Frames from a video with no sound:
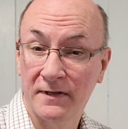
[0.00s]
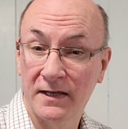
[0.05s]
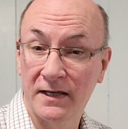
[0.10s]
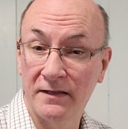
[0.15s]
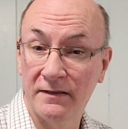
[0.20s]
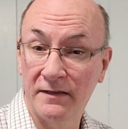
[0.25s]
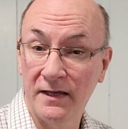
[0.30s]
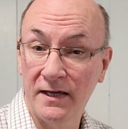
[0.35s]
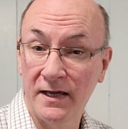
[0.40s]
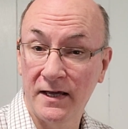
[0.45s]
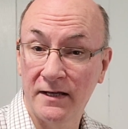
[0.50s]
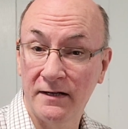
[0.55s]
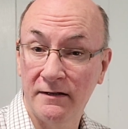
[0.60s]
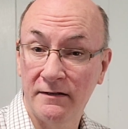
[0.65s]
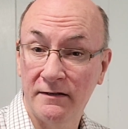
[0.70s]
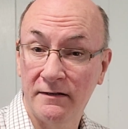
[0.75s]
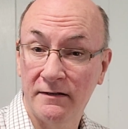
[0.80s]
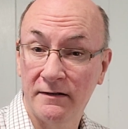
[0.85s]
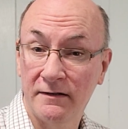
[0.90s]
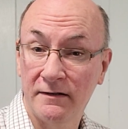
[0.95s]
And then
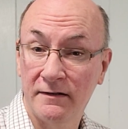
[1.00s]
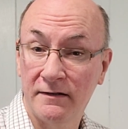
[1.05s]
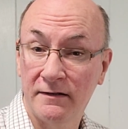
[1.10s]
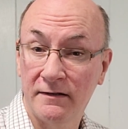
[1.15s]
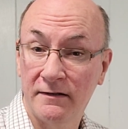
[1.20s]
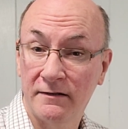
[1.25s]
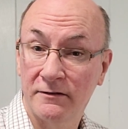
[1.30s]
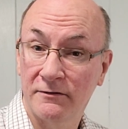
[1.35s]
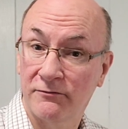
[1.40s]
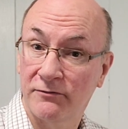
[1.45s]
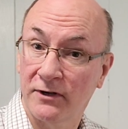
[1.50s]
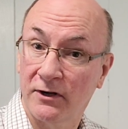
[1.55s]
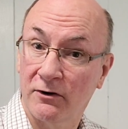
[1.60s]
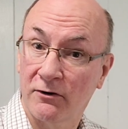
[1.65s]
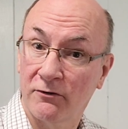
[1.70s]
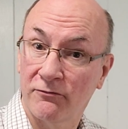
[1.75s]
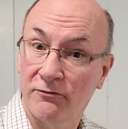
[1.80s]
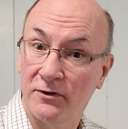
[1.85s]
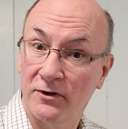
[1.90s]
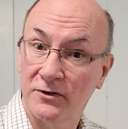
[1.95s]
the
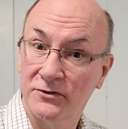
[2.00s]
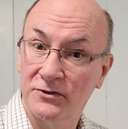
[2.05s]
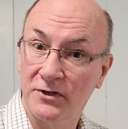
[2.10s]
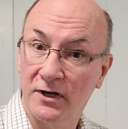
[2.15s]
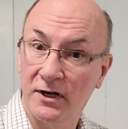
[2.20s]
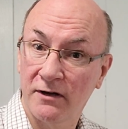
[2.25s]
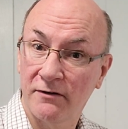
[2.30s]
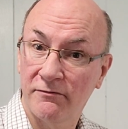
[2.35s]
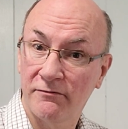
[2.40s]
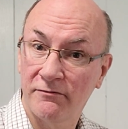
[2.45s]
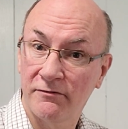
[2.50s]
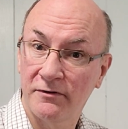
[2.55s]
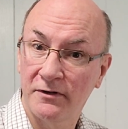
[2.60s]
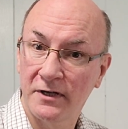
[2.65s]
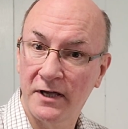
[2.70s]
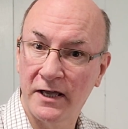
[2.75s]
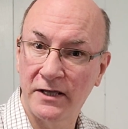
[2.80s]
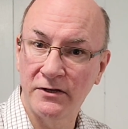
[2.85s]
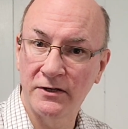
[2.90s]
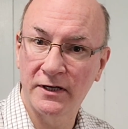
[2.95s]
flower falls off,
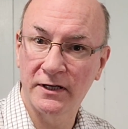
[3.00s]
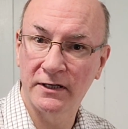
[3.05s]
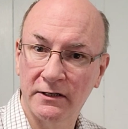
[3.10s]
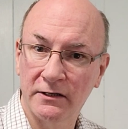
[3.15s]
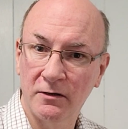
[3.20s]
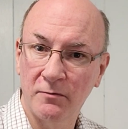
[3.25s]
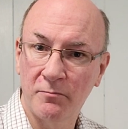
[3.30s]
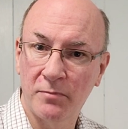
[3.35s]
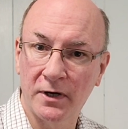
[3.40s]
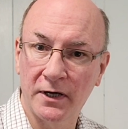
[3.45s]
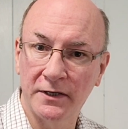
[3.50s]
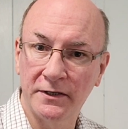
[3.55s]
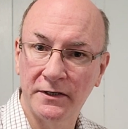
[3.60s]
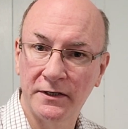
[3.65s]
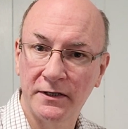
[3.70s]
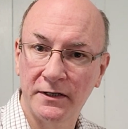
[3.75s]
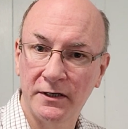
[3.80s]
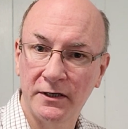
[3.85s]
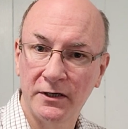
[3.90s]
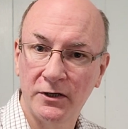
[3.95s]
and you little bud,
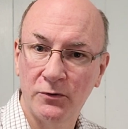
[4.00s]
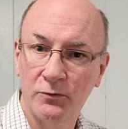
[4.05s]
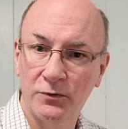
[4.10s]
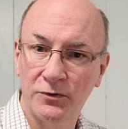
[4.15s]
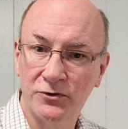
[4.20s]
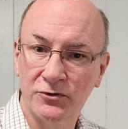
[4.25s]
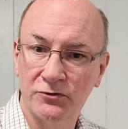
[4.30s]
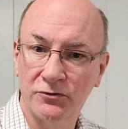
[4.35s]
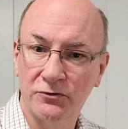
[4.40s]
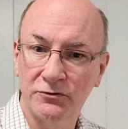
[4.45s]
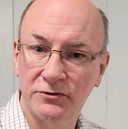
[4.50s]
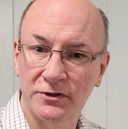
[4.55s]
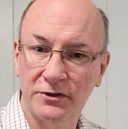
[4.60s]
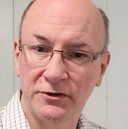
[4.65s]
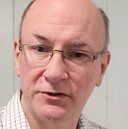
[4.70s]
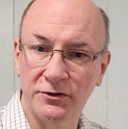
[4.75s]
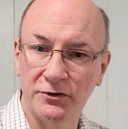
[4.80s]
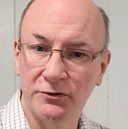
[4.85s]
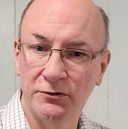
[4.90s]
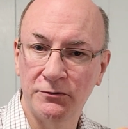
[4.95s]
which grows
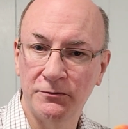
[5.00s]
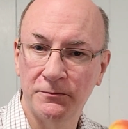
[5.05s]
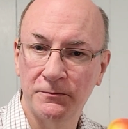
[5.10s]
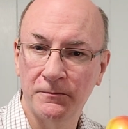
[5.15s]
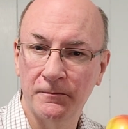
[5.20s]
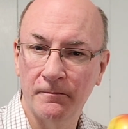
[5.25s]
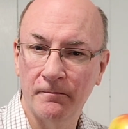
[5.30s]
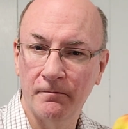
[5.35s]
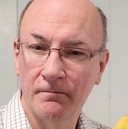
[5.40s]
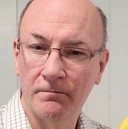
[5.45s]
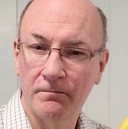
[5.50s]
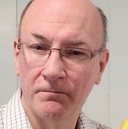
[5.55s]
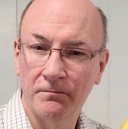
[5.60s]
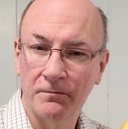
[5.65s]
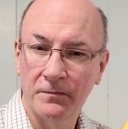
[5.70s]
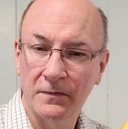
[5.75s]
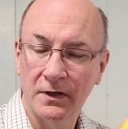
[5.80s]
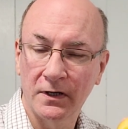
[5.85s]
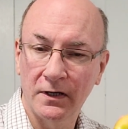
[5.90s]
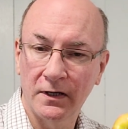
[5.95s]
into
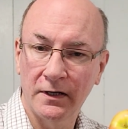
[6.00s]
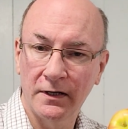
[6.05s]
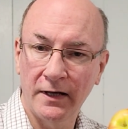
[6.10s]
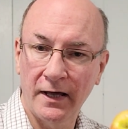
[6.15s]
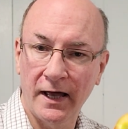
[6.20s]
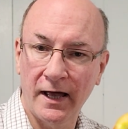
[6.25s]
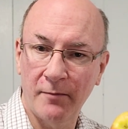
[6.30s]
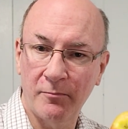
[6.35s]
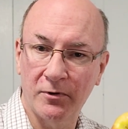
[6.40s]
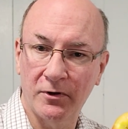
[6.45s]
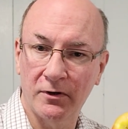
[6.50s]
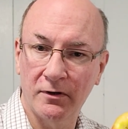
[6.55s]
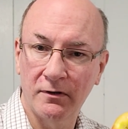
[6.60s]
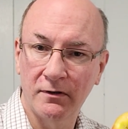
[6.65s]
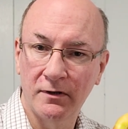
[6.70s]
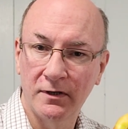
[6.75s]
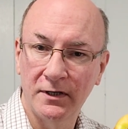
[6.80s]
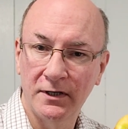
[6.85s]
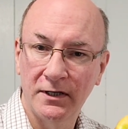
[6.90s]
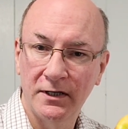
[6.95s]
an
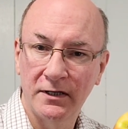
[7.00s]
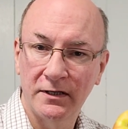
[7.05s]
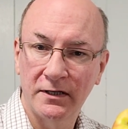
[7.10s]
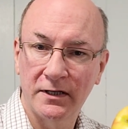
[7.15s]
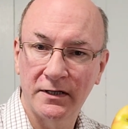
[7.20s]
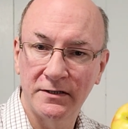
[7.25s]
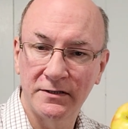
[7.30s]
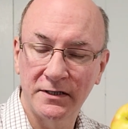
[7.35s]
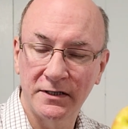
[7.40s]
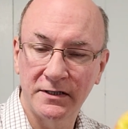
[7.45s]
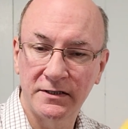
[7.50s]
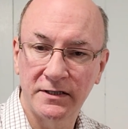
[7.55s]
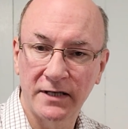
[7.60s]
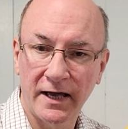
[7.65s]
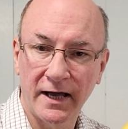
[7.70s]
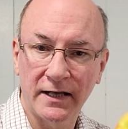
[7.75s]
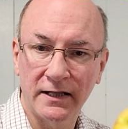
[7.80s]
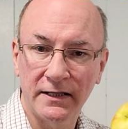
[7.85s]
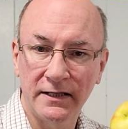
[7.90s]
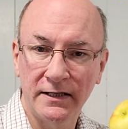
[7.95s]
apple that is
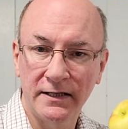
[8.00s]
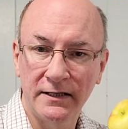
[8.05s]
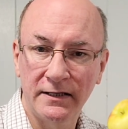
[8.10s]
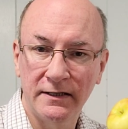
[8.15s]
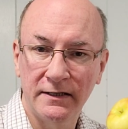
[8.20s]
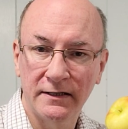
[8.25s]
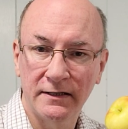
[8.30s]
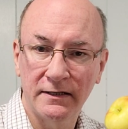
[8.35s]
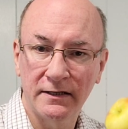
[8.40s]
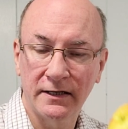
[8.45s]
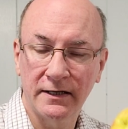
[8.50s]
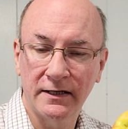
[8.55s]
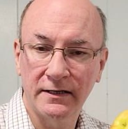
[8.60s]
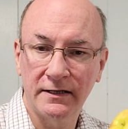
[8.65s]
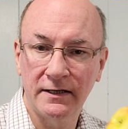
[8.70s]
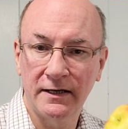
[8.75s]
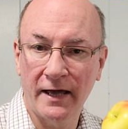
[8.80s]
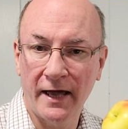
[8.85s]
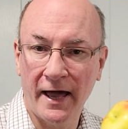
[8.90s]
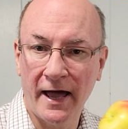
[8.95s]
exactly like
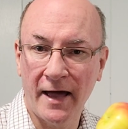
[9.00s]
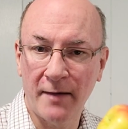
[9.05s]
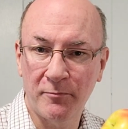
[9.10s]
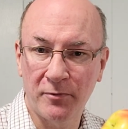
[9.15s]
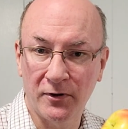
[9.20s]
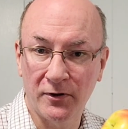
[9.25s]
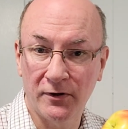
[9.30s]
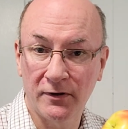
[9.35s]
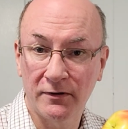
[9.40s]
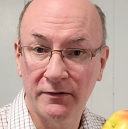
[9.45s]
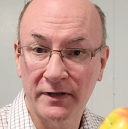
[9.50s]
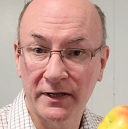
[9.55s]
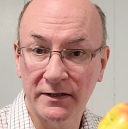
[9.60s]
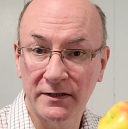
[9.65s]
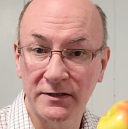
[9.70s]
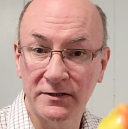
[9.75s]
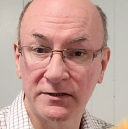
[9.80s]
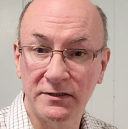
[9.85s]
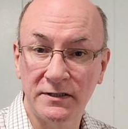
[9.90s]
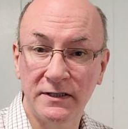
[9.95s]
the apple
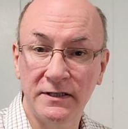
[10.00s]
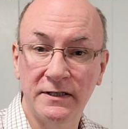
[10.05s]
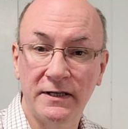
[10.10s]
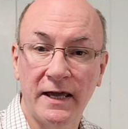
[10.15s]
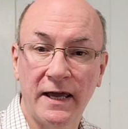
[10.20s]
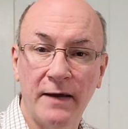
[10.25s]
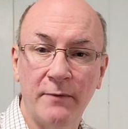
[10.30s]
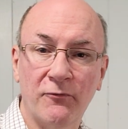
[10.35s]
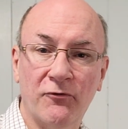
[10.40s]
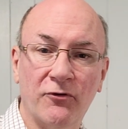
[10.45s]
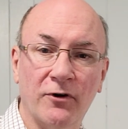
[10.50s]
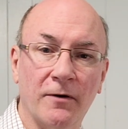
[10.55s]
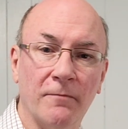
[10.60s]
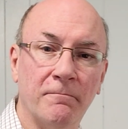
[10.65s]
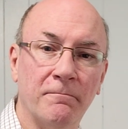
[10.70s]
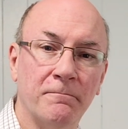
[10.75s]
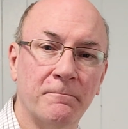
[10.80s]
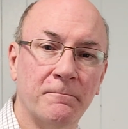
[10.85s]
that the seed came from.